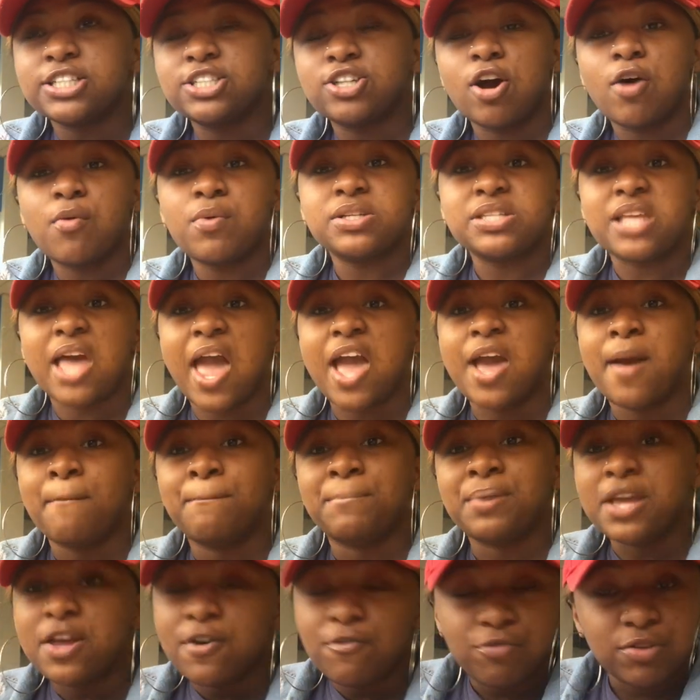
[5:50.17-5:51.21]
She always
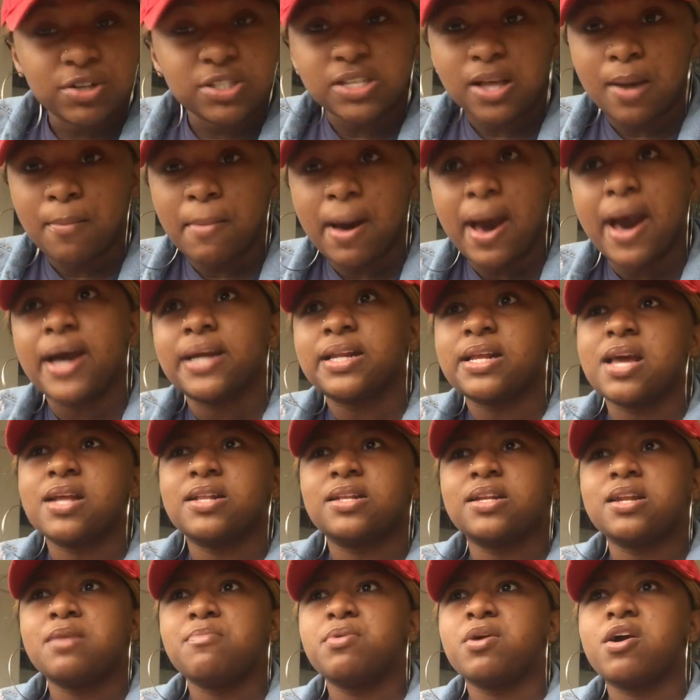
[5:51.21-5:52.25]
had beef with somebody.
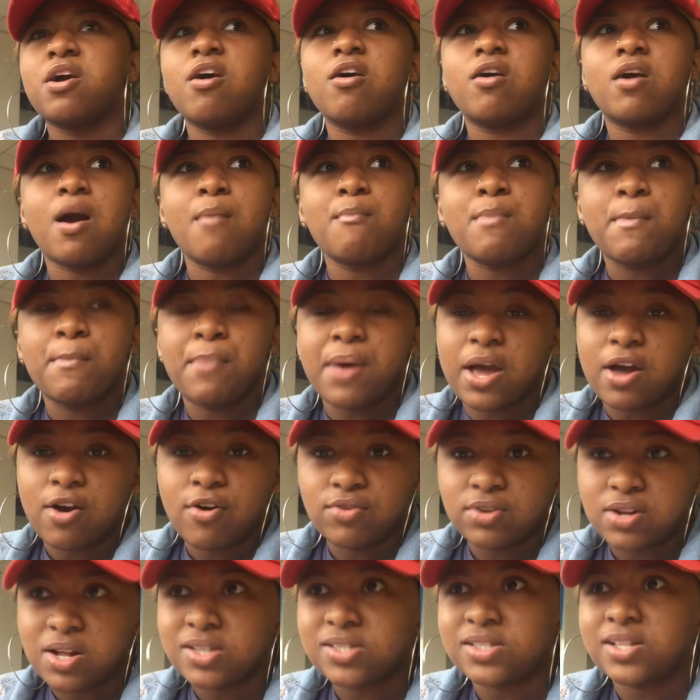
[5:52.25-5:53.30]
And then it be coming back
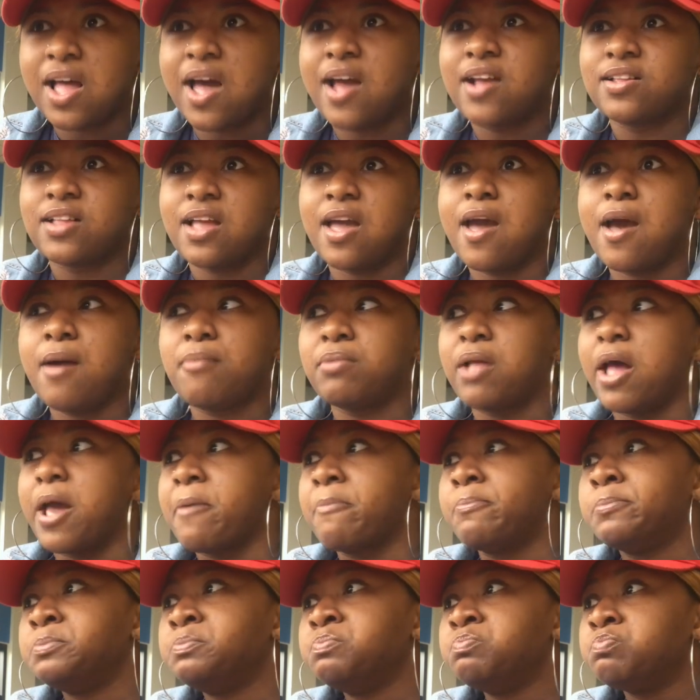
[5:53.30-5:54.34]
on us like, damn, like,